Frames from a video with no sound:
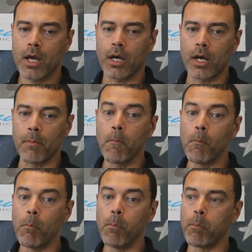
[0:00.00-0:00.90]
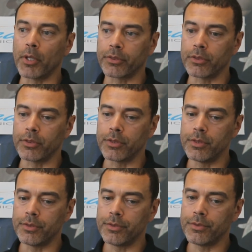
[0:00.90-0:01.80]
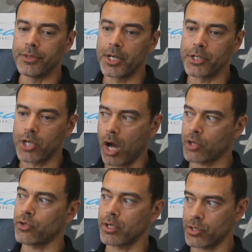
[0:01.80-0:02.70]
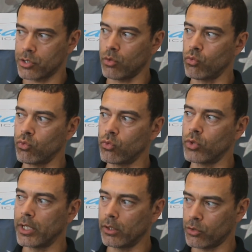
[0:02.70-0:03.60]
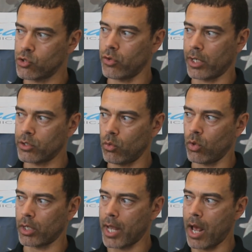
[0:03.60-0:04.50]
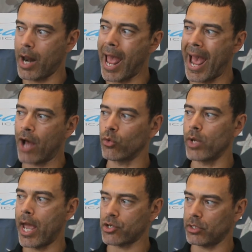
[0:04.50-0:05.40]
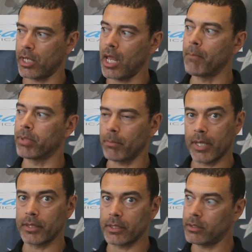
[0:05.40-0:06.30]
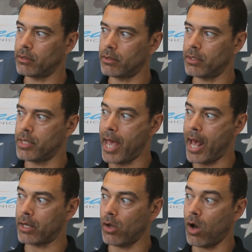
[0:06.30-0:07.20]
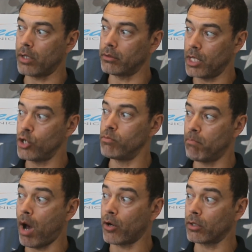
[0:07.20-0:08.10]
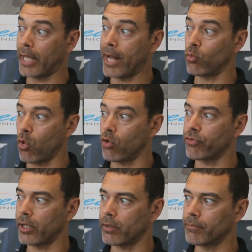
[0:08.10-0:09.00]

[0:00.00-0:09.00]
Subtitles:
But the doctrine is the real trick to work out. How do we actually implement that in modern land warfare?